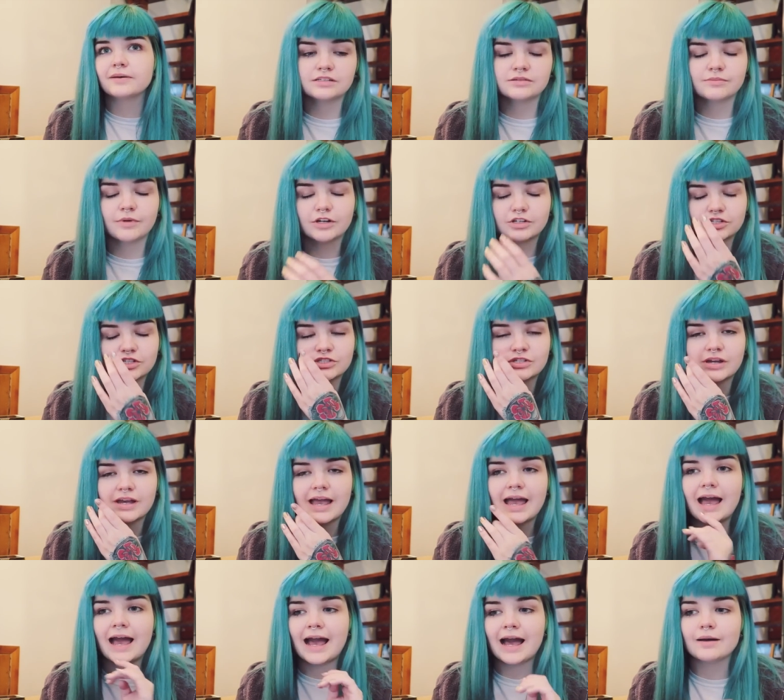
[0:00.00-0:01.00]
As much as
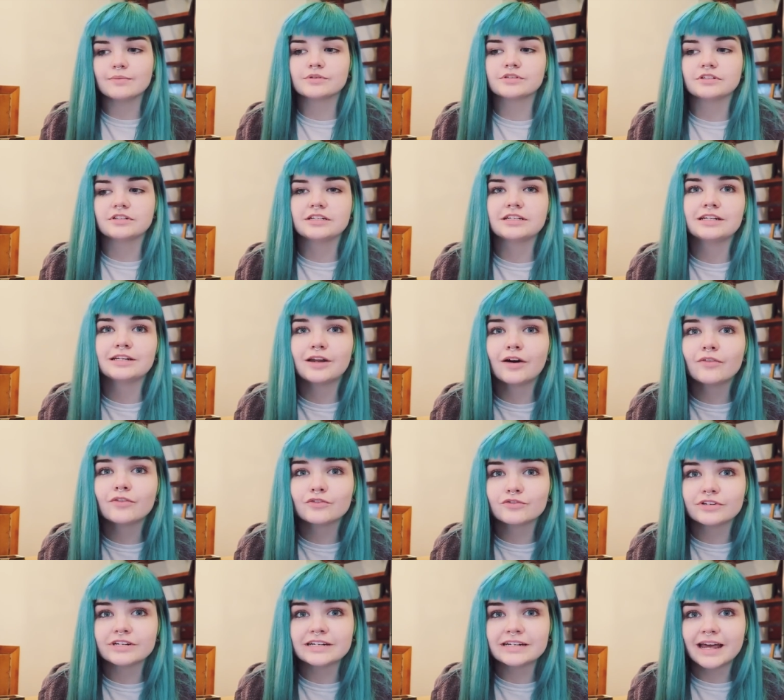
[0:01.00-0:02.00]
I absolutely
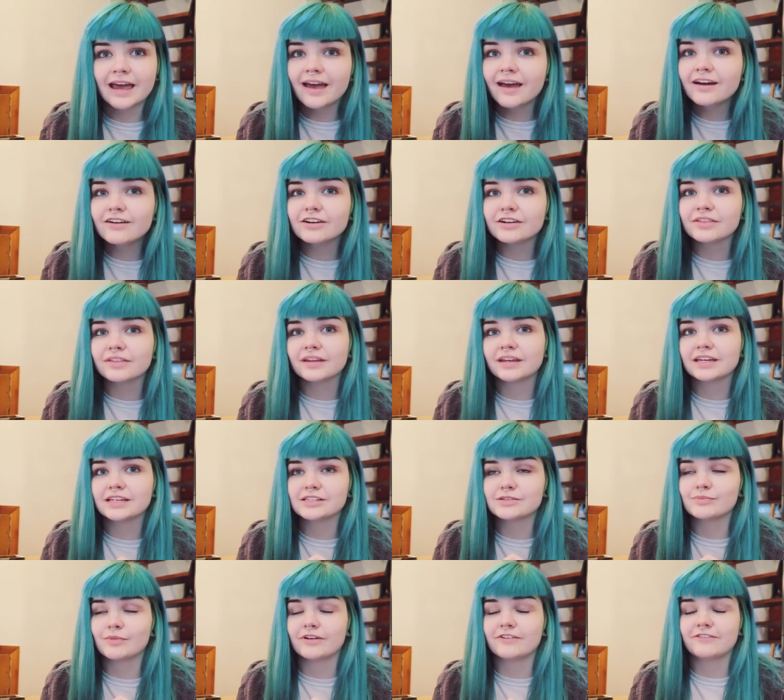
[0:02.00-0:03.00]
love green hair, I think
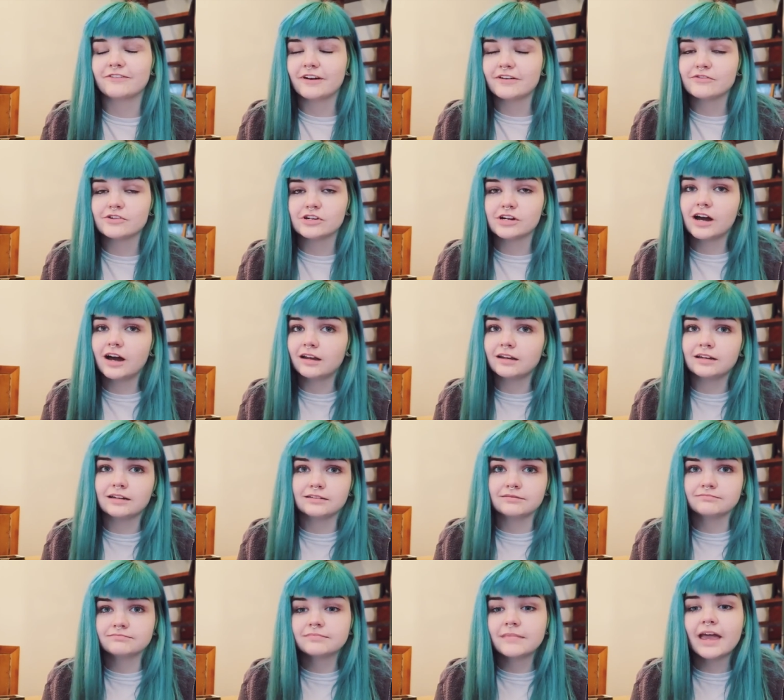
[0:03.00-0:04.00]
it's my favourite
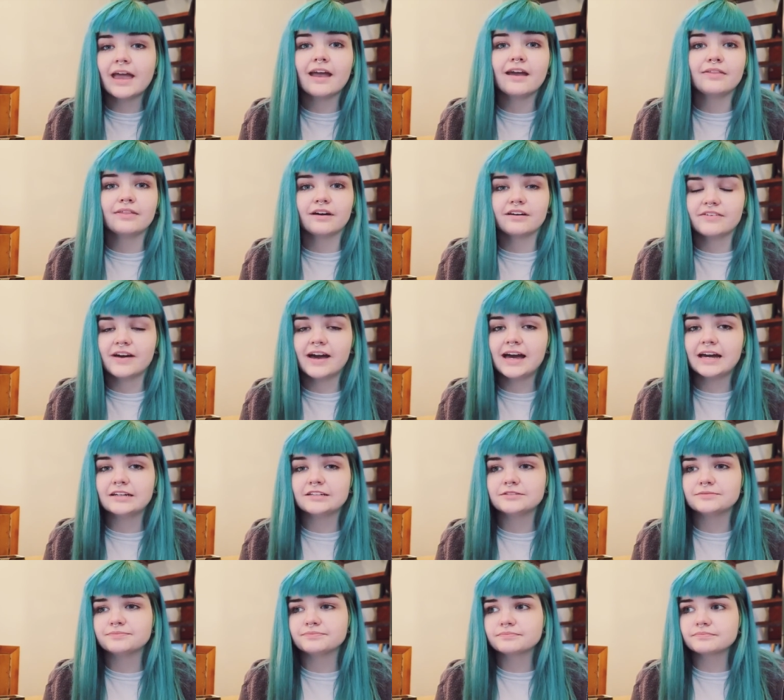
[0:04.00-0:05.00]
colour hair that I've
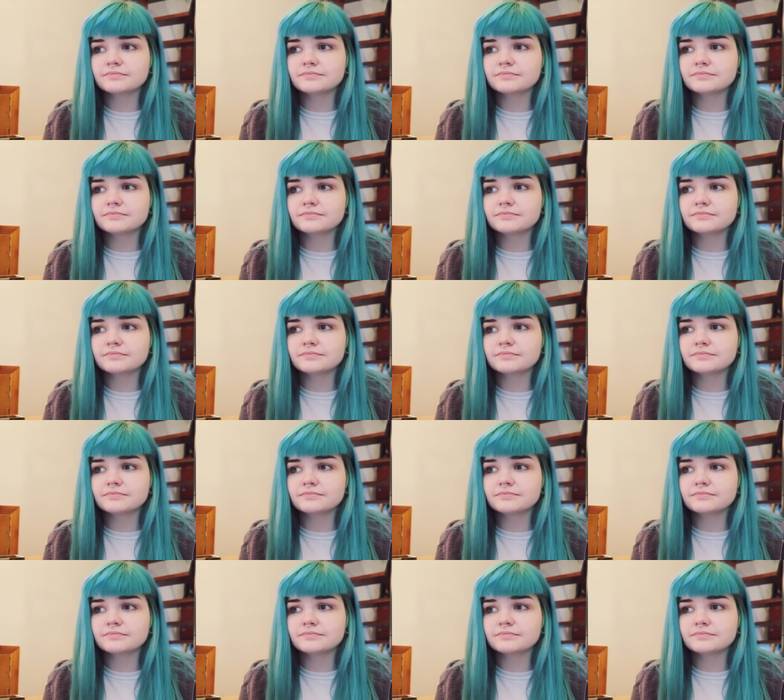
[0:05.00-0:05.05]
had,